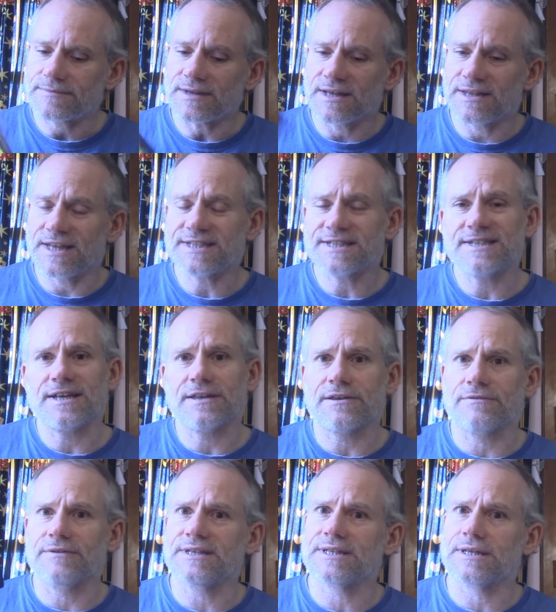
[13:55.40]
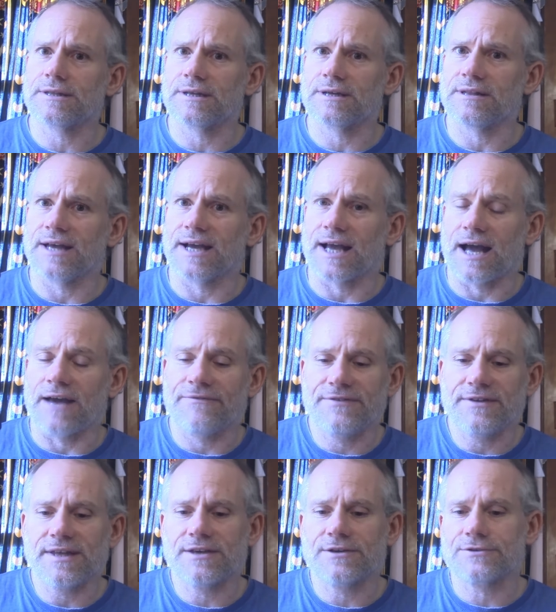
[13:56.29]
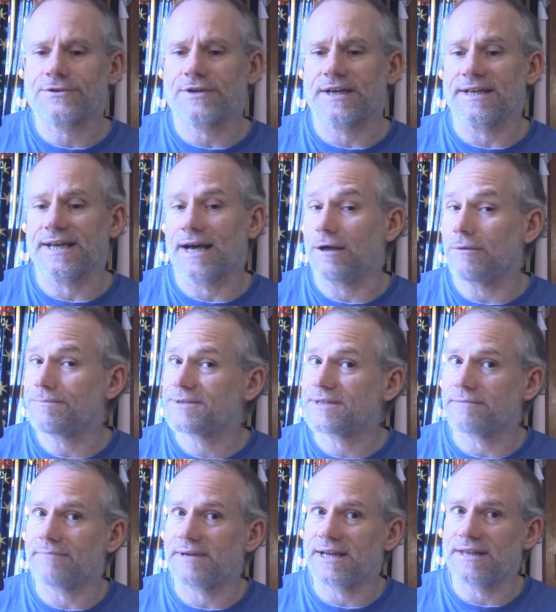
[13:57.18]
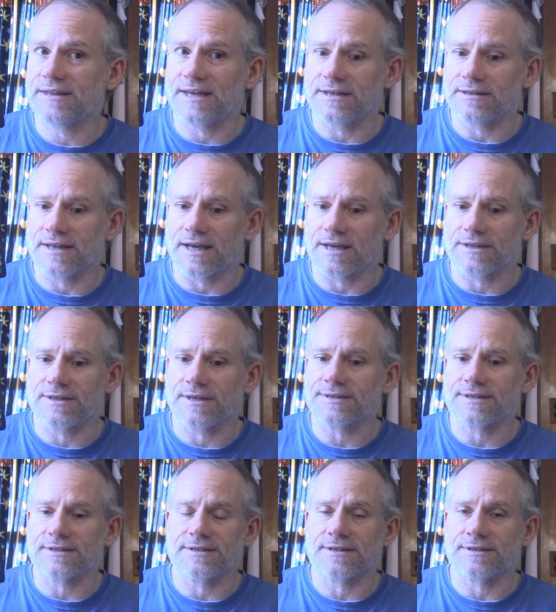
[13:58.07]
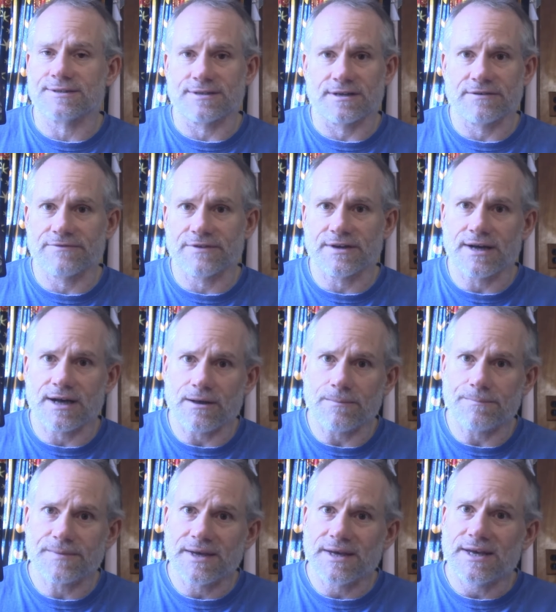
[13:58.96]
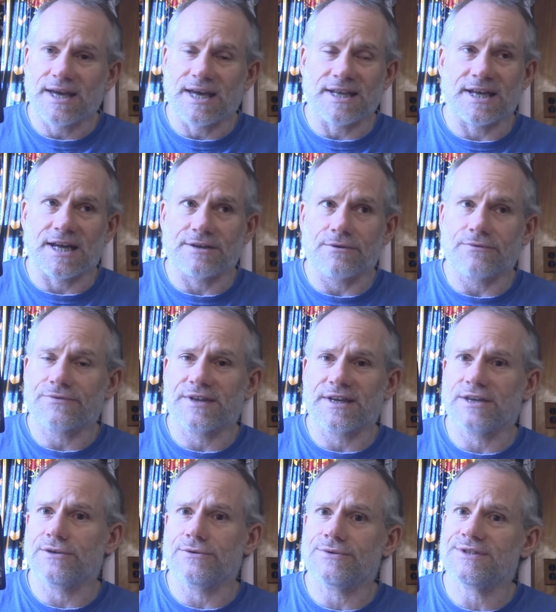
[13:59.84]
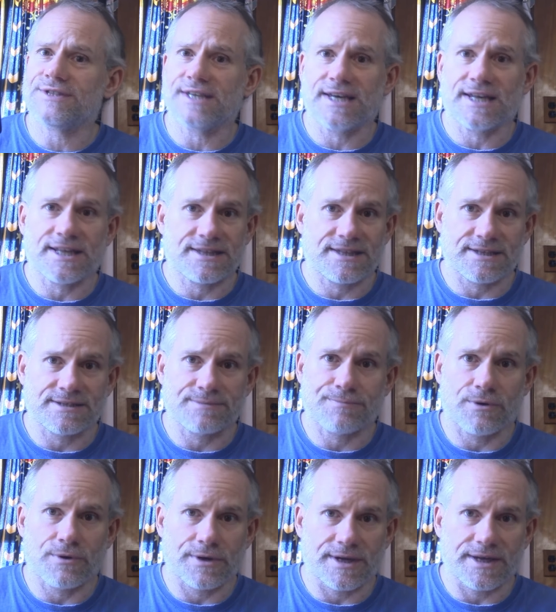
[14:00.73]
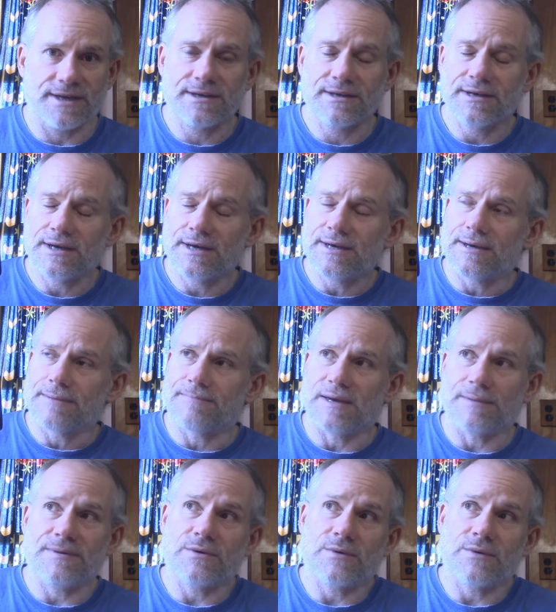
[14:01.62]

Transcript: that's another reason they're like, I feel like you're trying to help somebody that like doesn't deserve your help, and I don't think you see it at this point. Maybe